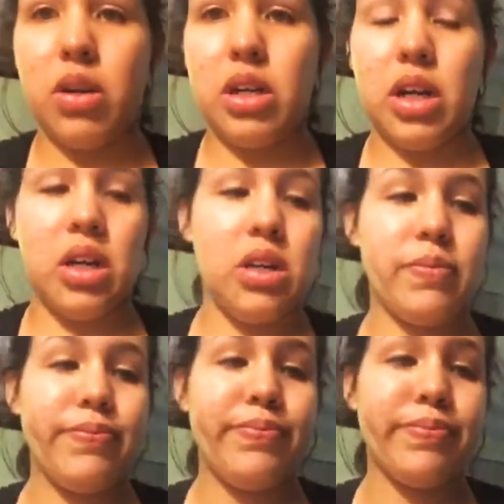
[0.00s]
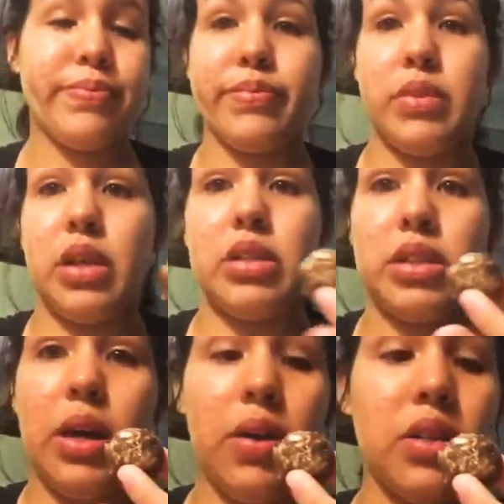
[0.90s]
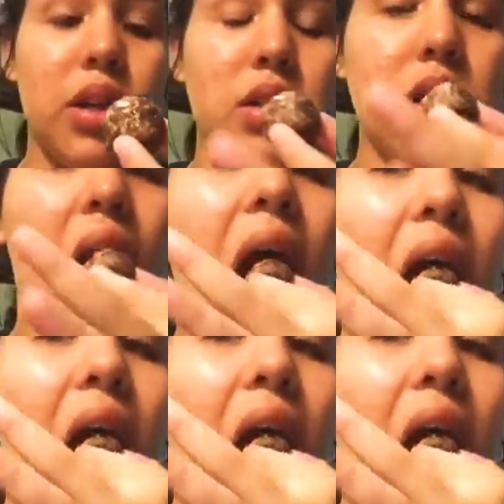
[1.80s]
one and see how it tastes.